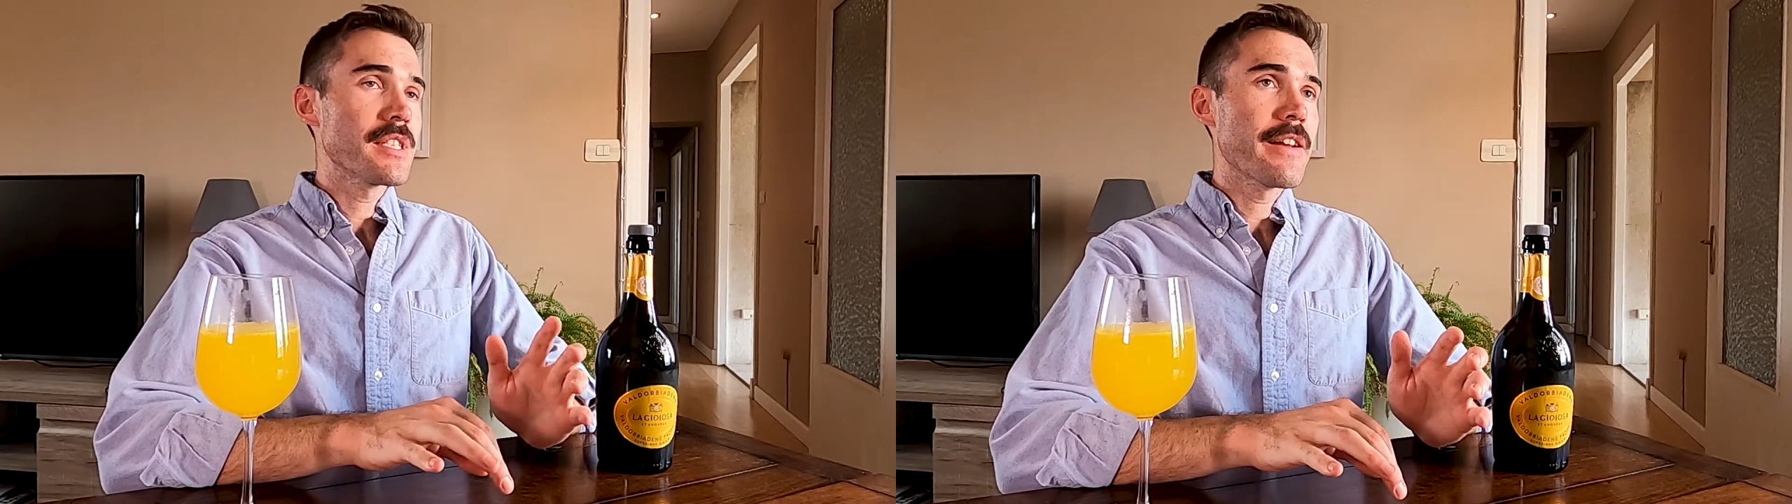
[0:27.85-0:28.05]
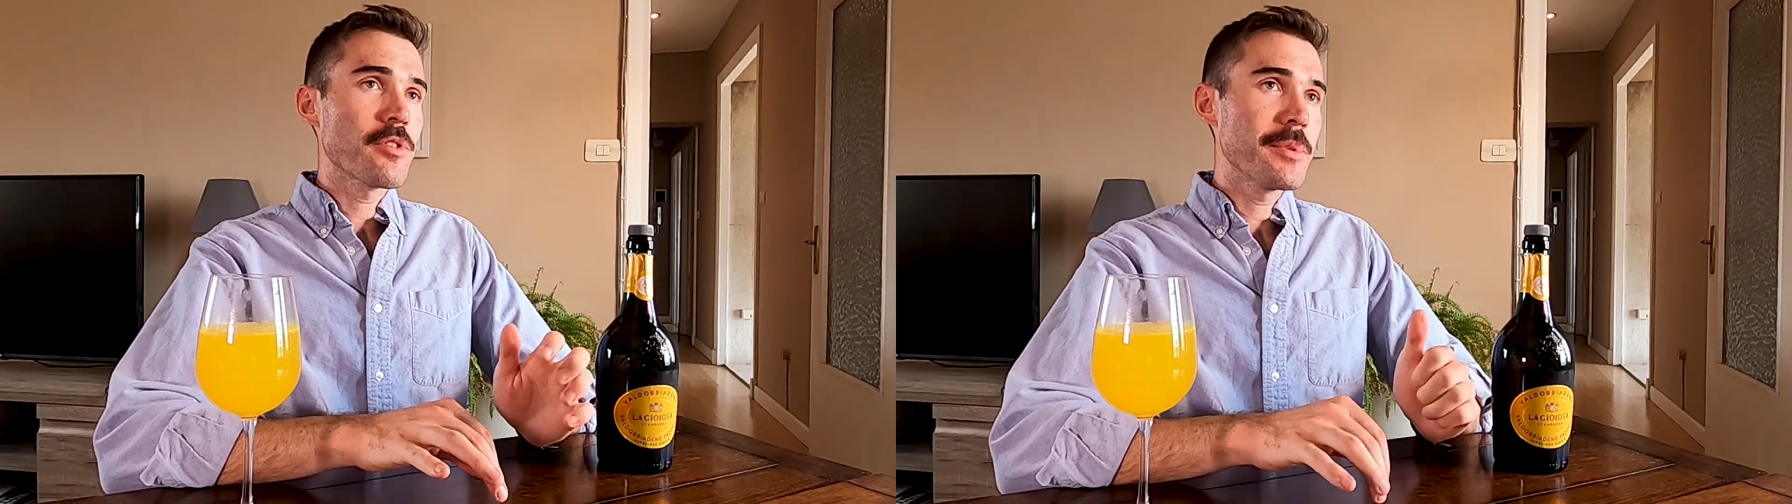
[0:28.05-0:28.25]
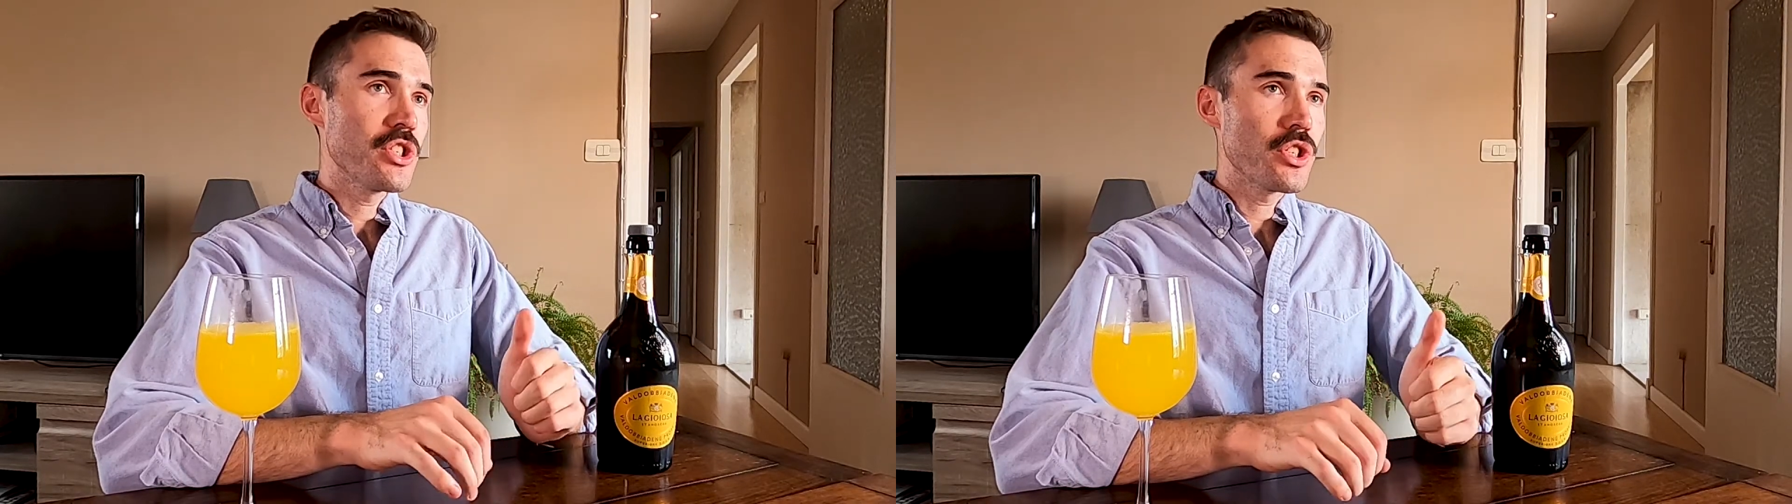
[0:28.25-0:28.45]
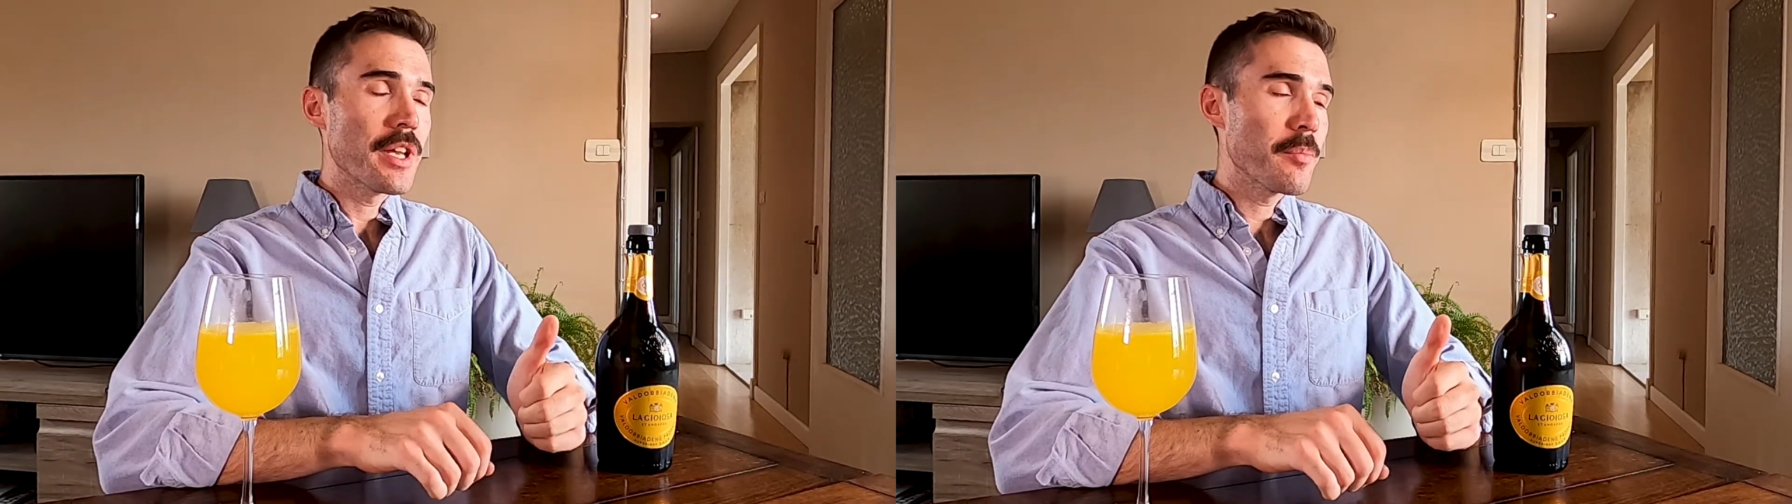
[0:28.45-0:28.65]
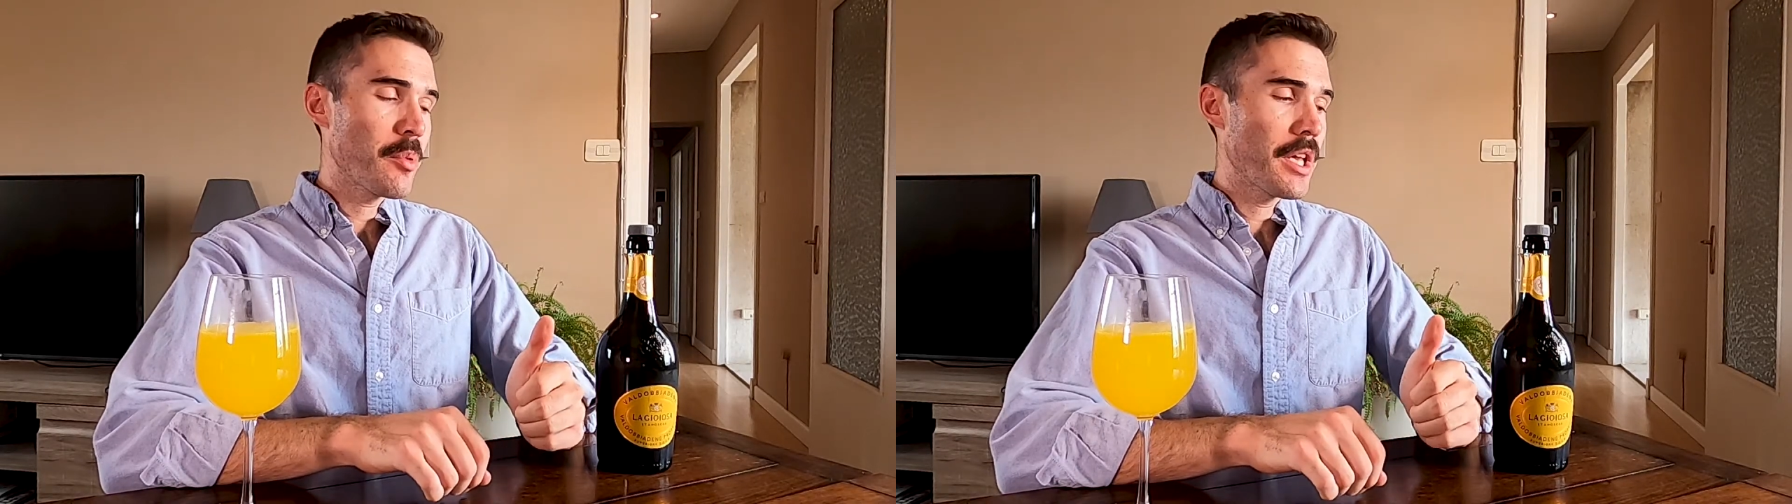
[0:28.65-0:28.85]
It doesn't have to be
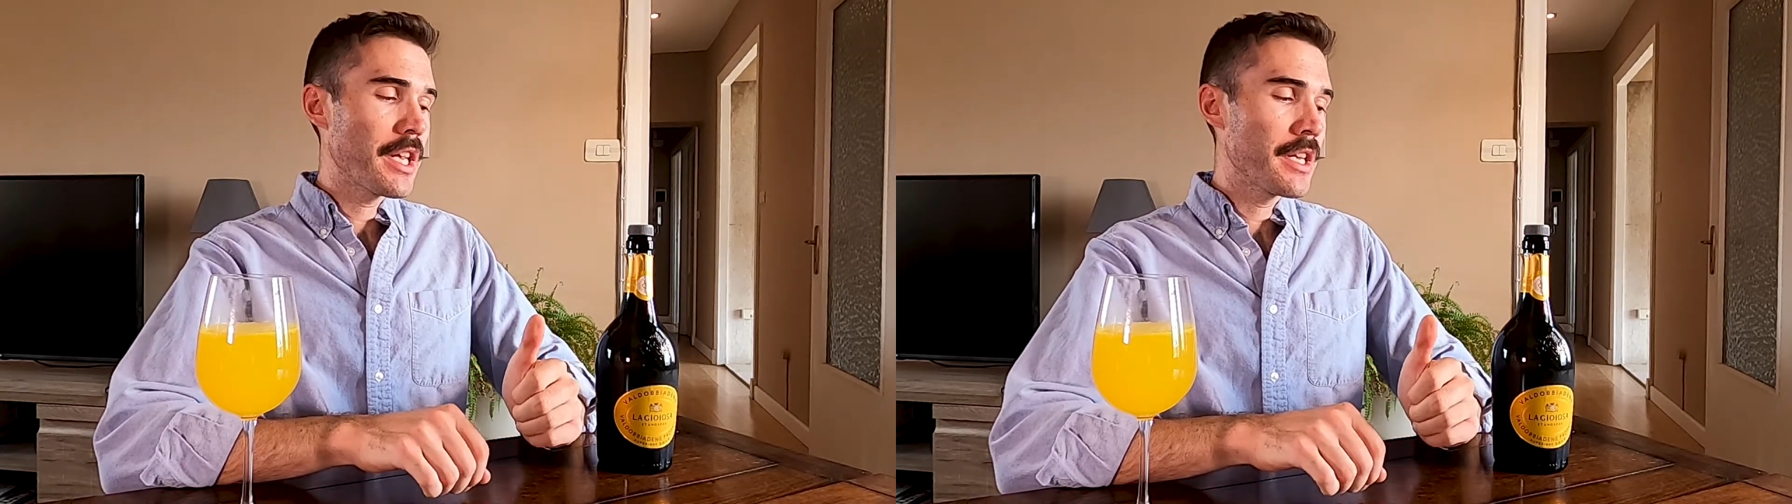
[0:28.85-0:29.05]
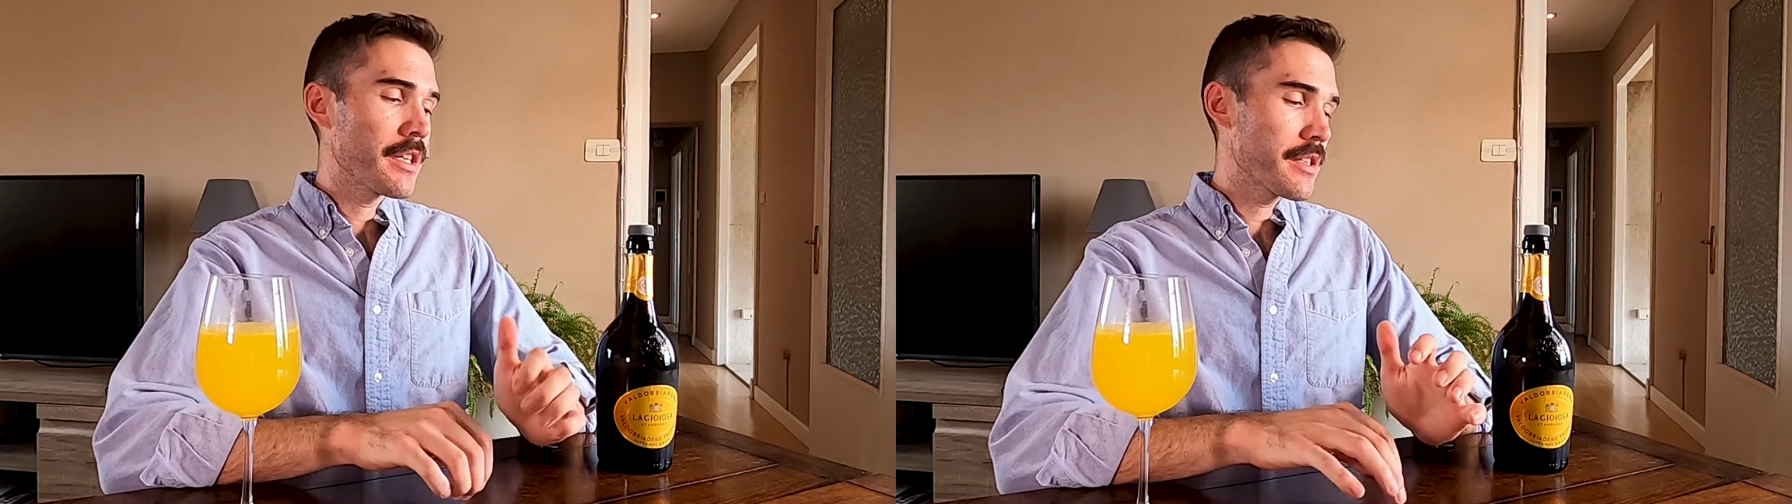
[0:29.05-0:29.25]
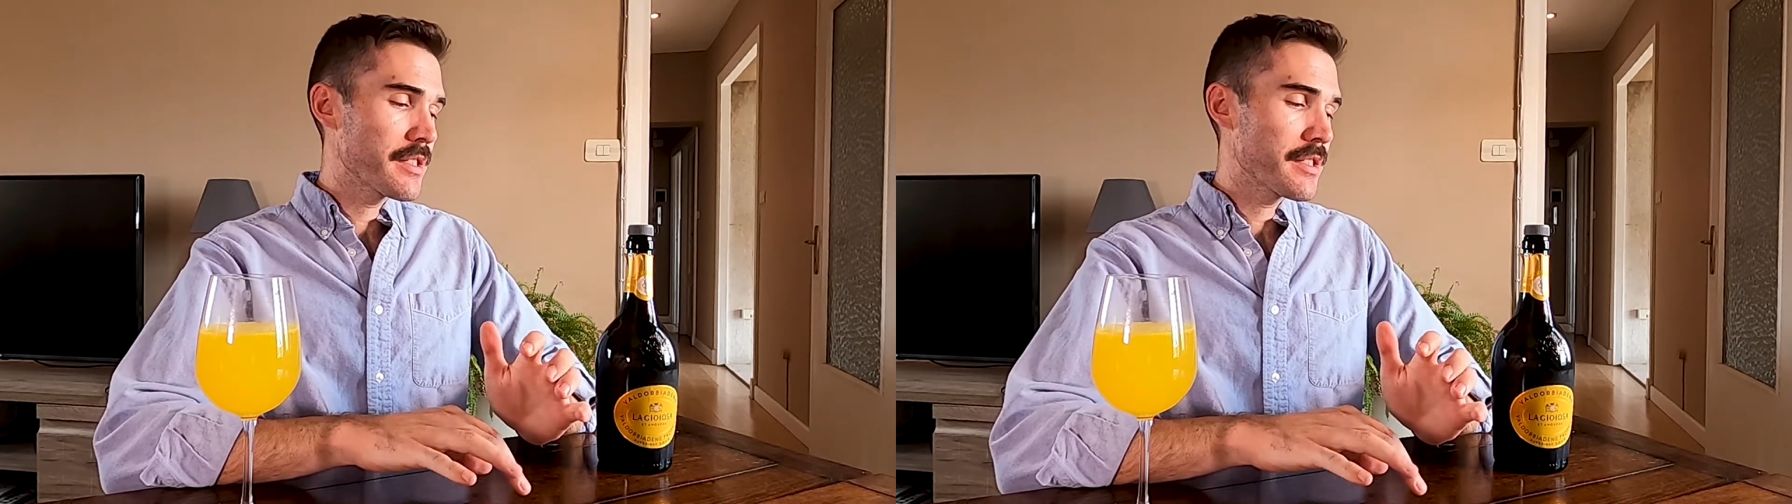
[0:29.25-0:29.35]
champagne.